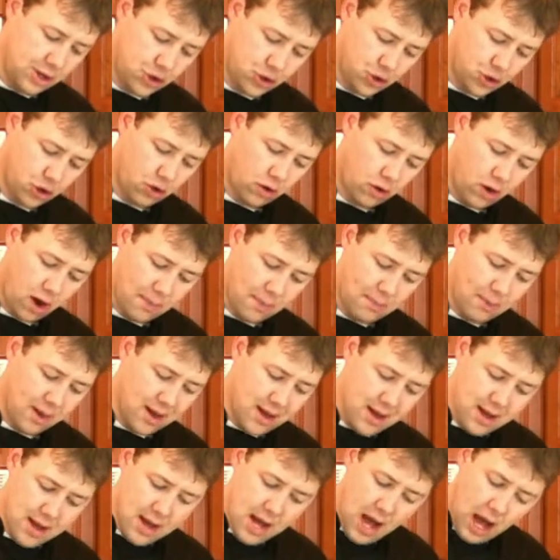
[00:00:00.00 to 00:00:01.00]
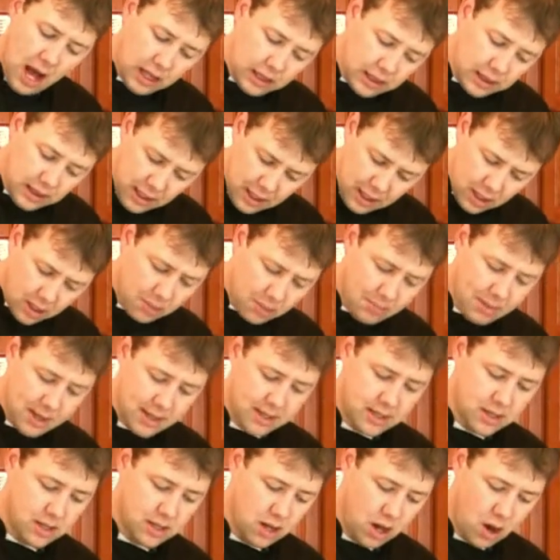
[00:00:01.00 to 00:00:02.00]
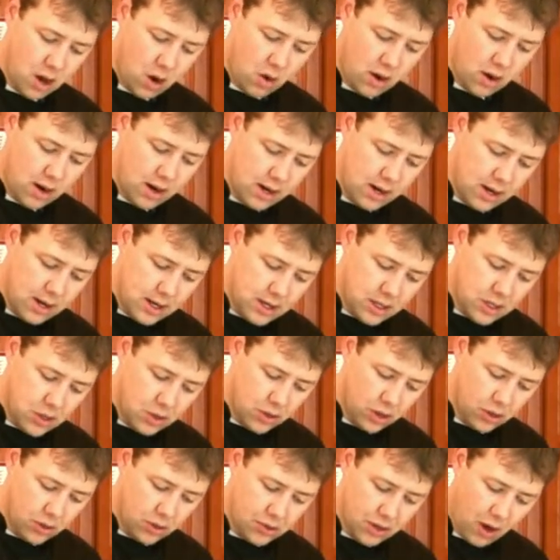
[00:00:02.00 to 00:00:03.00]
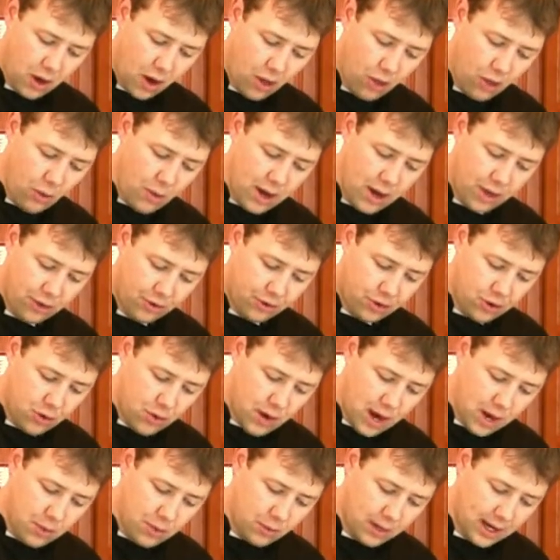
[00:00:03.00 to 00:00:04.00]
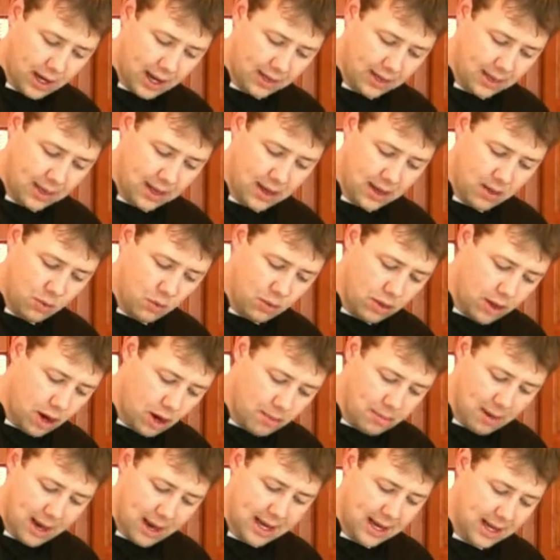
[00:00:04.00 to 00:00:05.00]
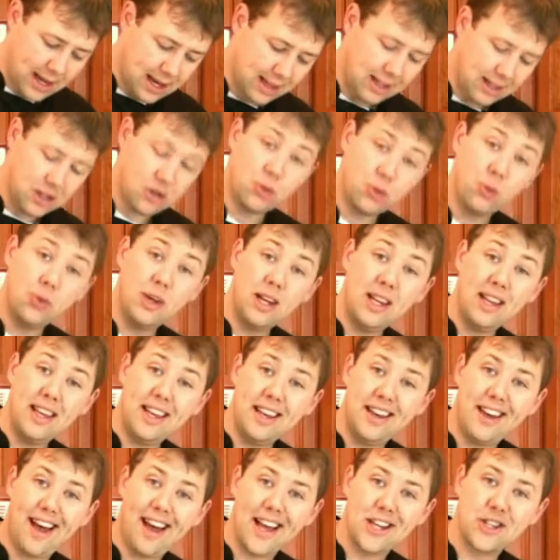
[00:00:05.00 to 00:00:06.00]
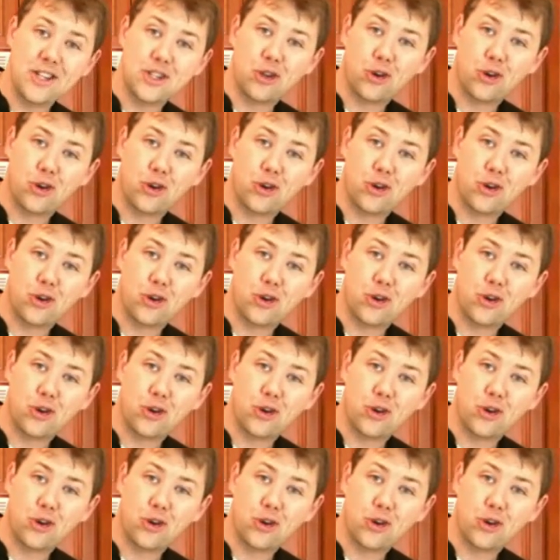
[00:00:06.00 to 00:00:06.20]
sugar up a little bit slower, so it goes all the way through, and we'll thereby getting this really nice